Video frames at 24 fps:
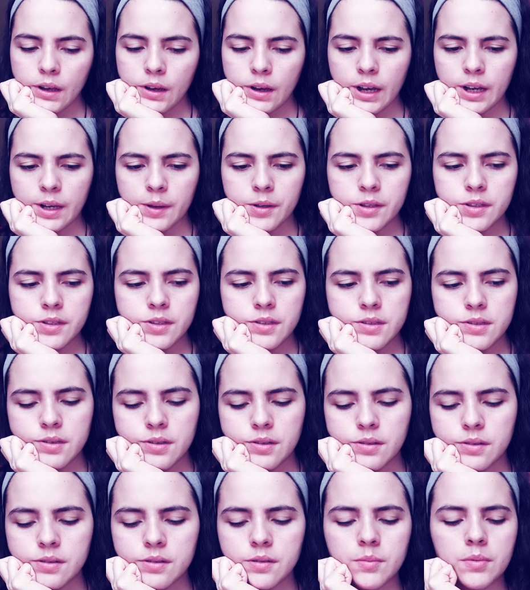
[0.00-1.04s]
I guess this could
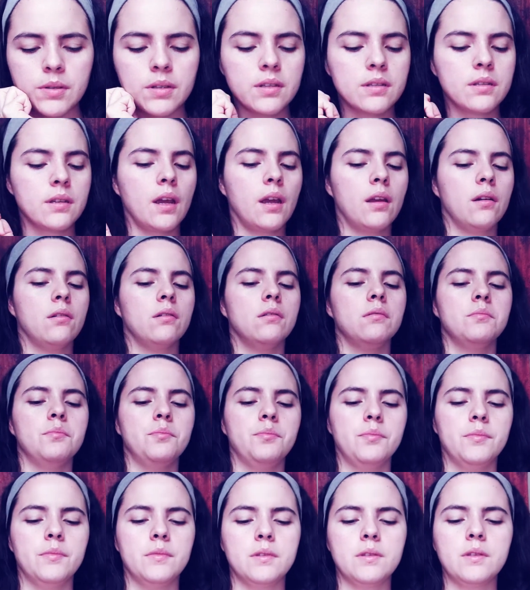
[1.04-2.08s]
also be a cycle.
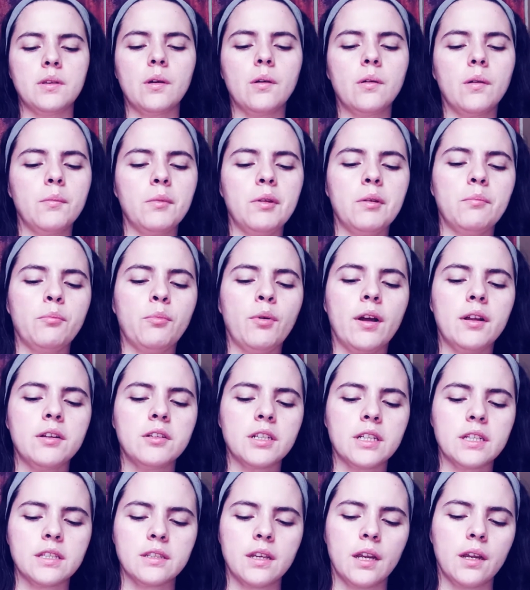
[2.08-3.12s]
So, I mean,
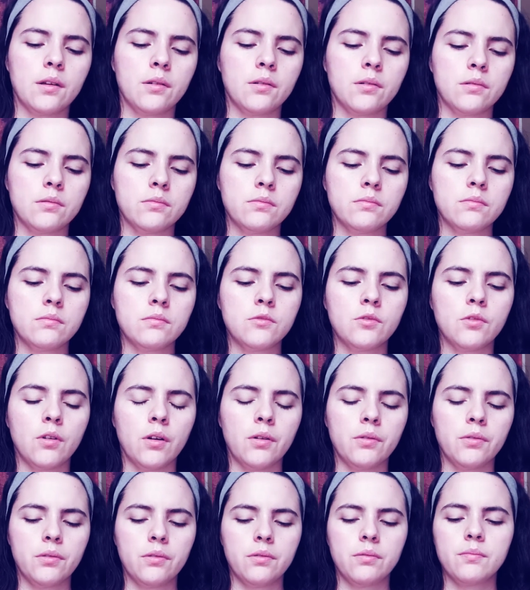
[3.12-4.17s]
project cycle,
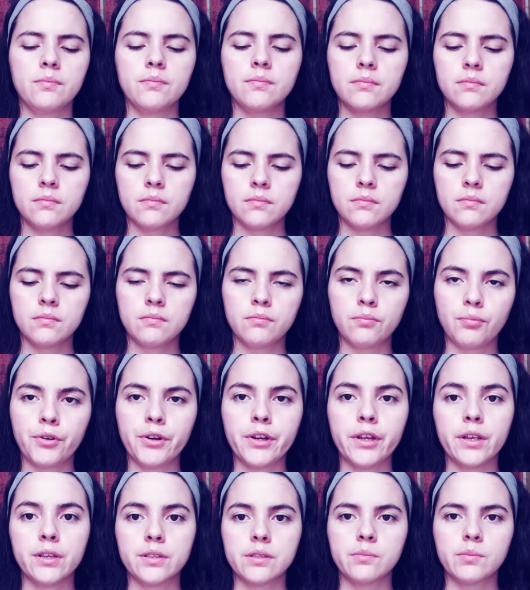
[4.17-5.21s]
growth,
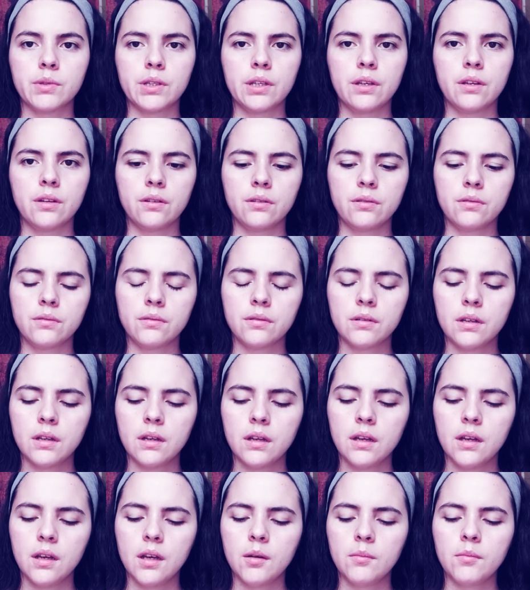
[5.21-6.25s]
bringing something new.
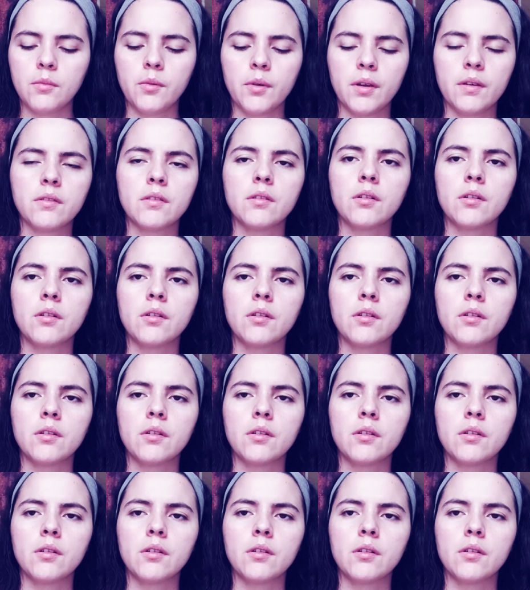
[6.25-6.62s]
We have the